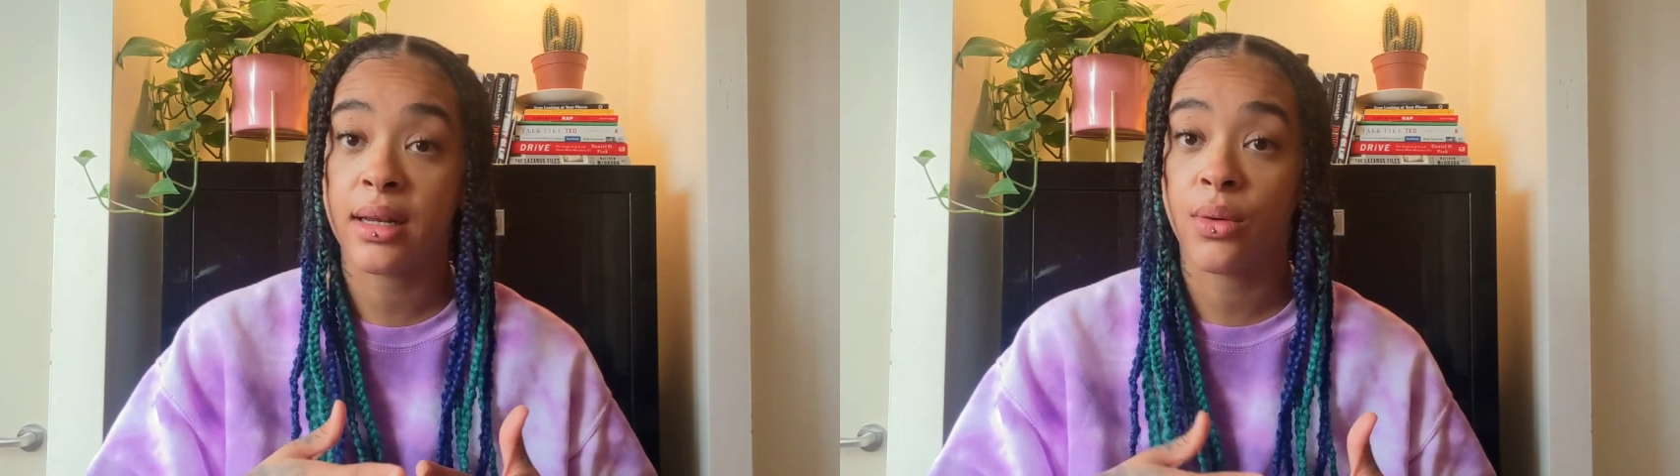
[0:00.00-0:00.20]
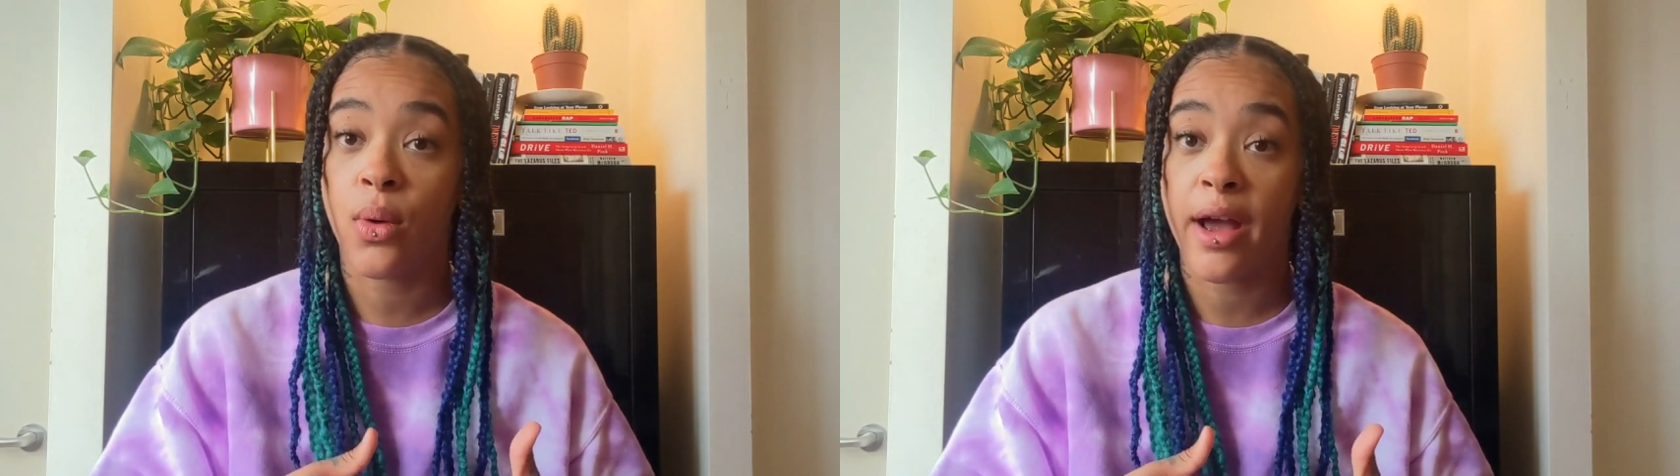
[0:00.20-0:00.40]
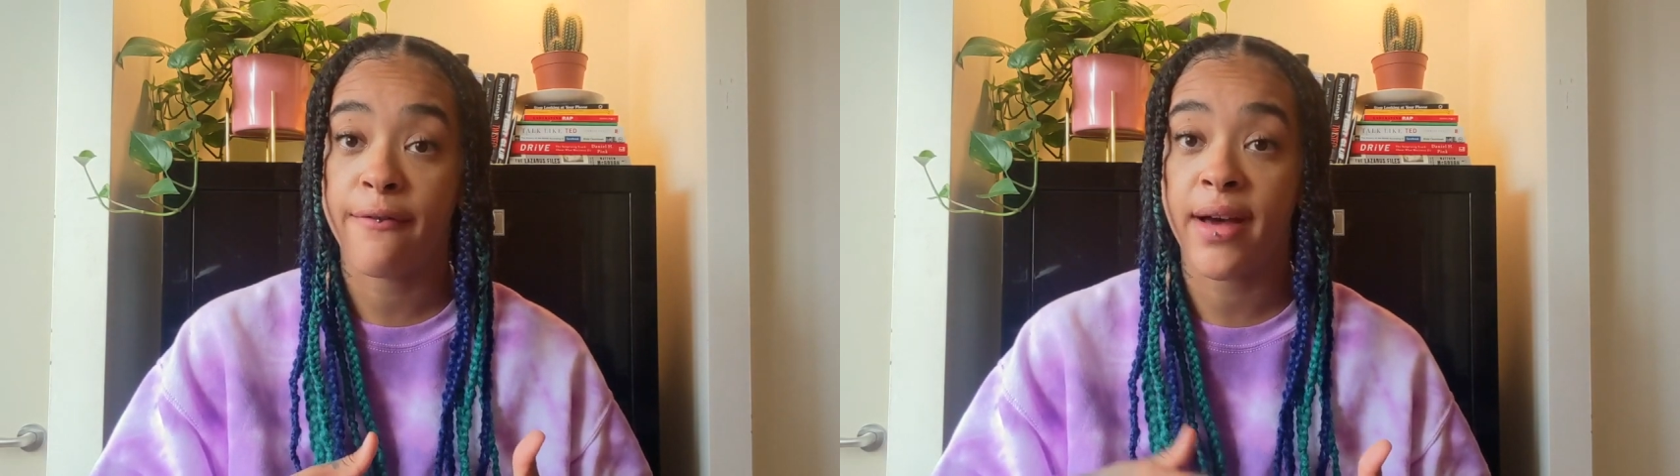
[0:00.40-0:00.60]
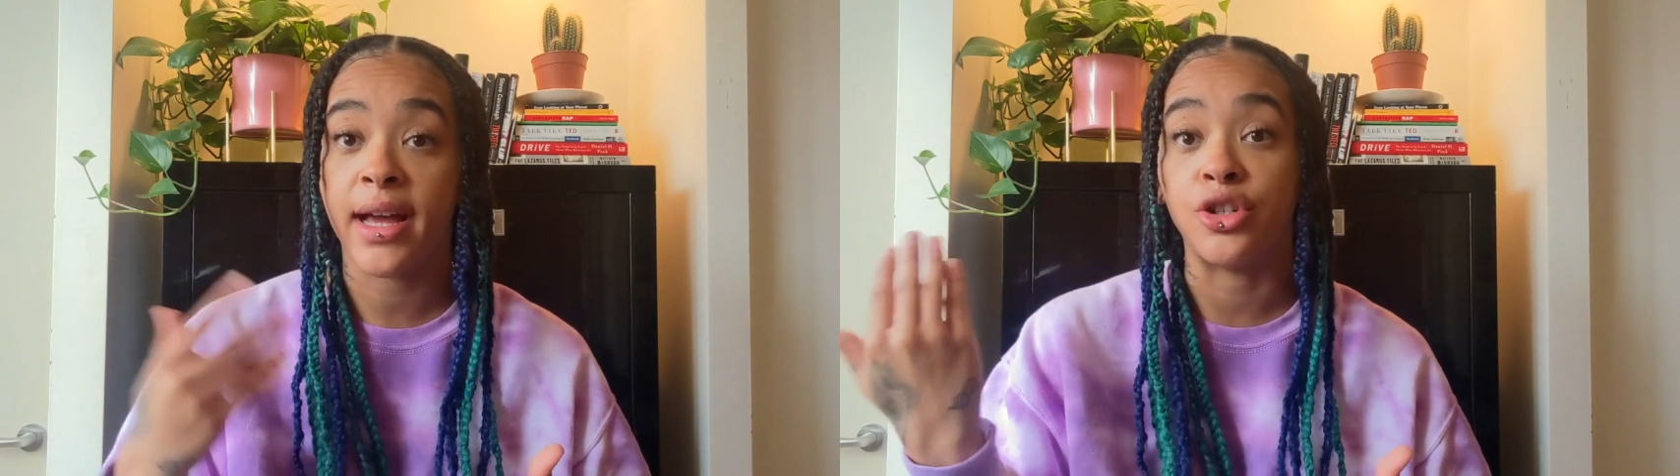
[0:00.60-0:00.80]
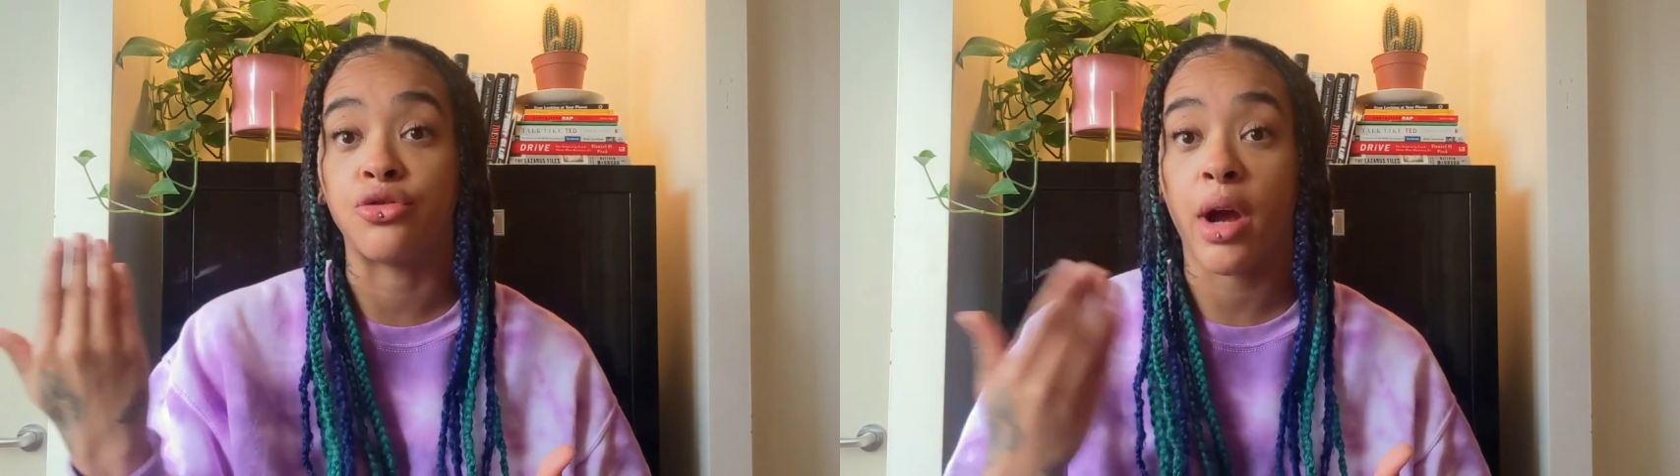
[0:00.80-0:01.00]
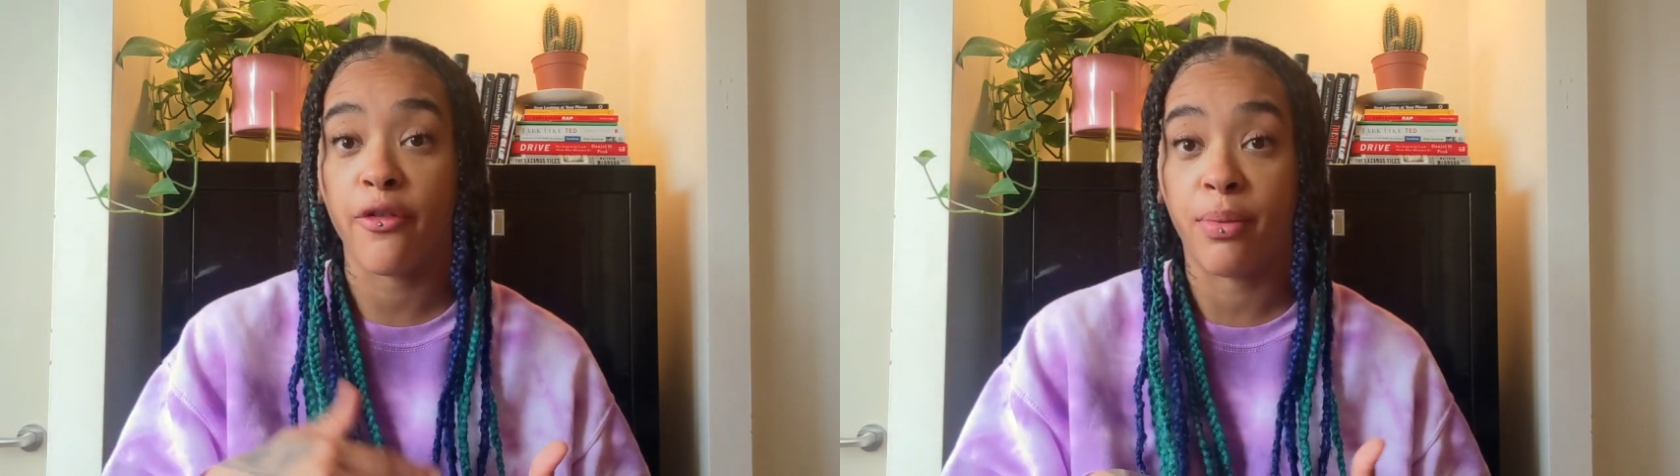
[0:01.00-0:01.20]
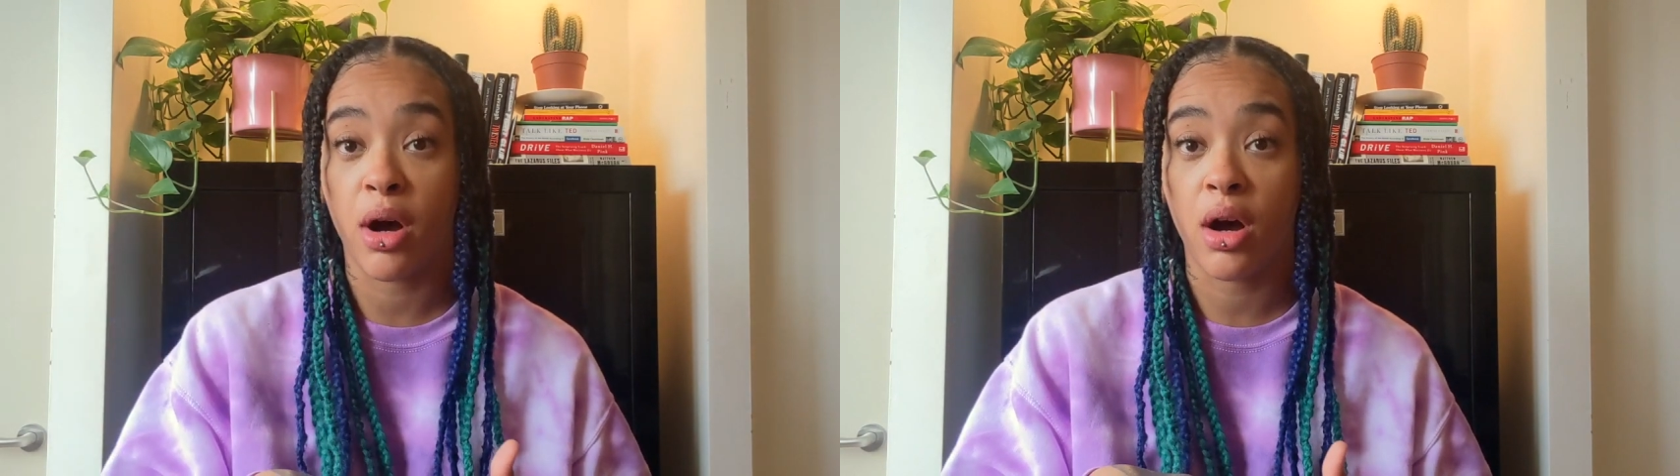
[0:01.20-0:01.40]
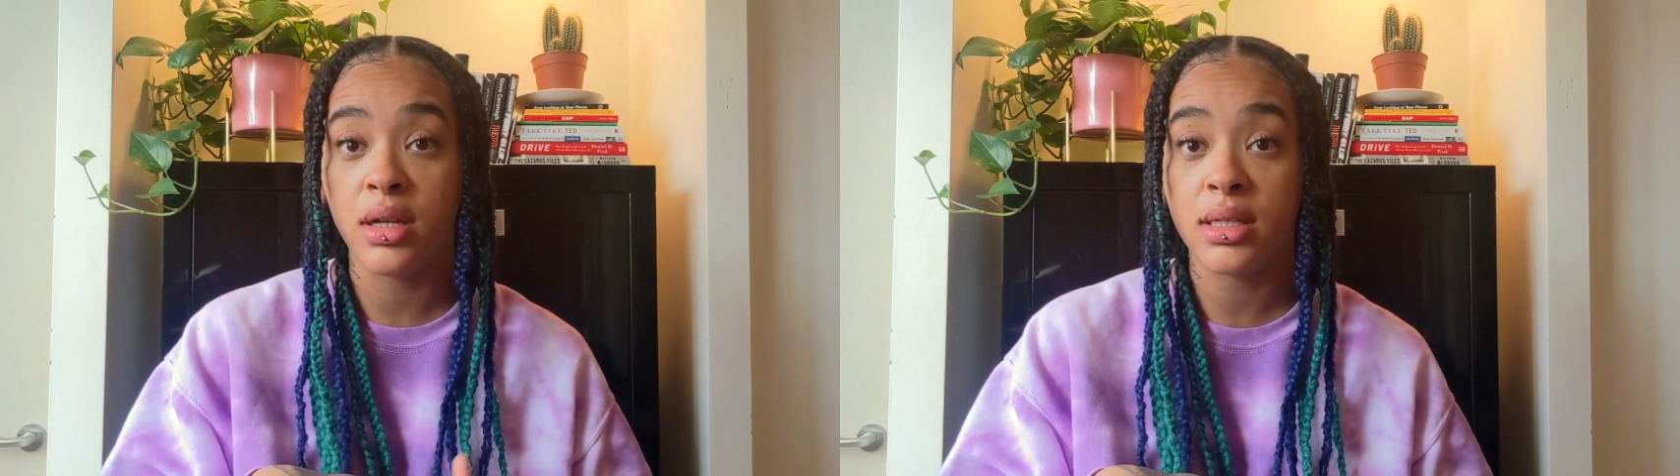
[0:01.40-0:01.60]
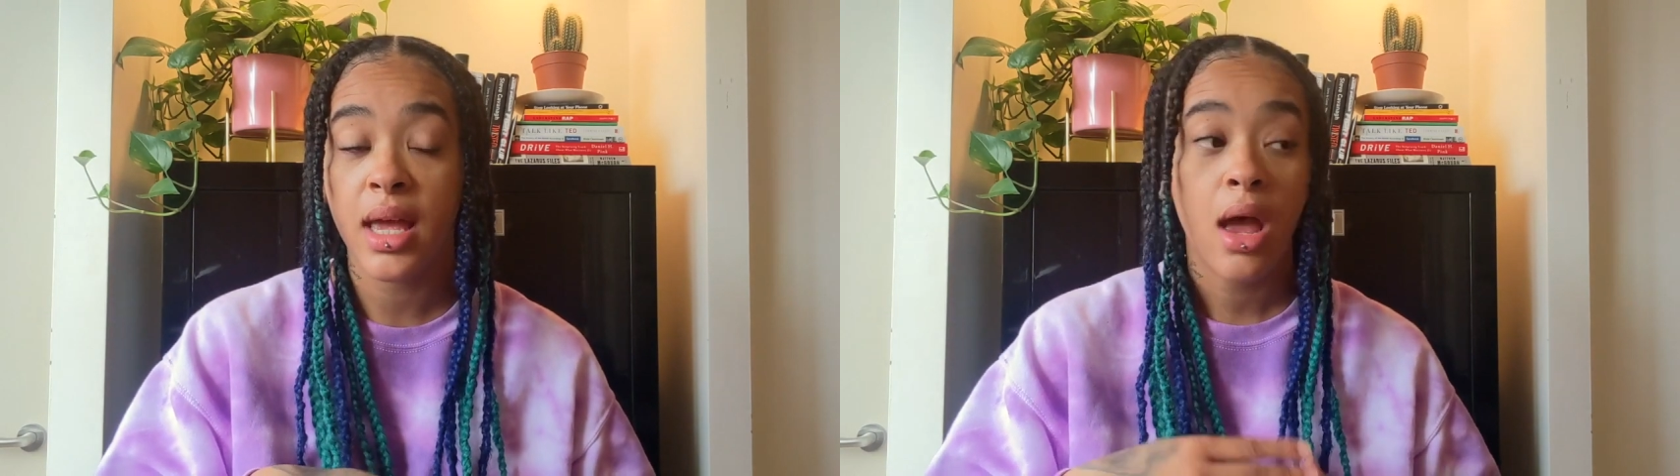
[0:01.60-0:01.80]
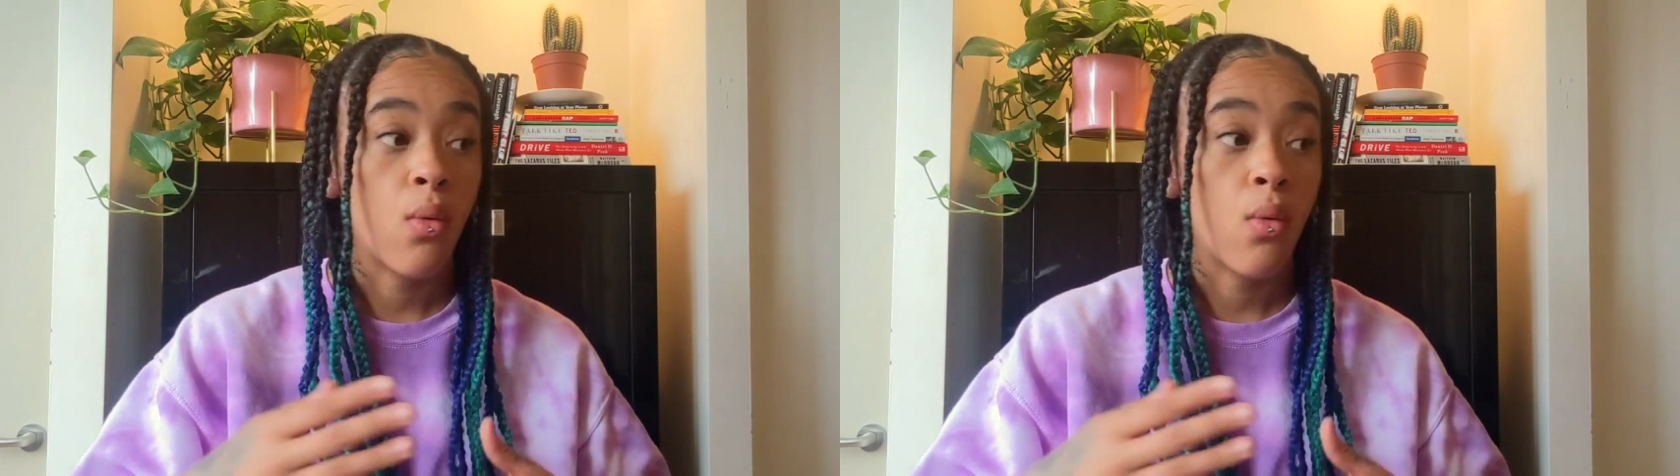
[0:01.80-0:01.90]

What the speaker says: in a white van drive past